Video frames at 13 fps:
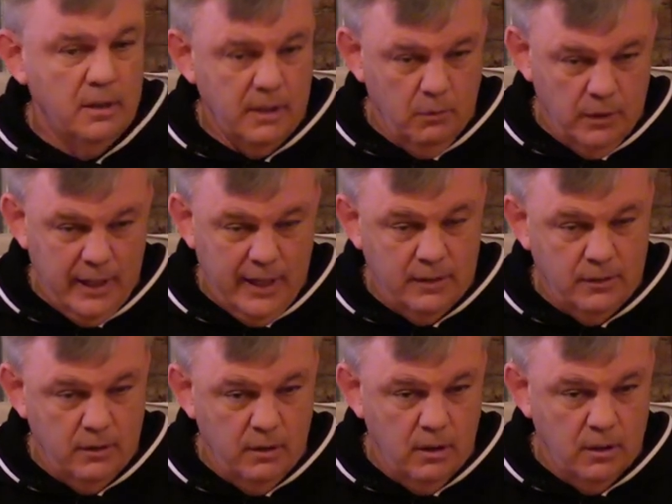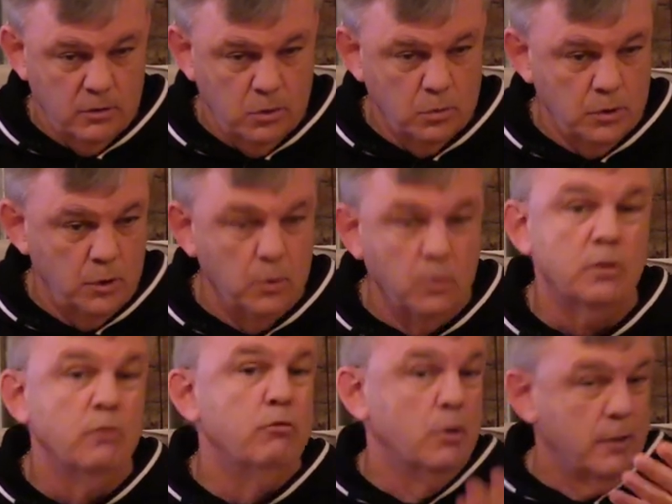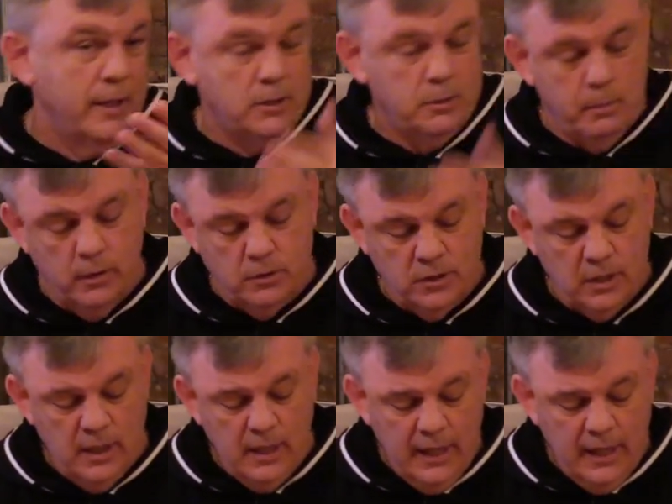that were there uh, doing the, the real experts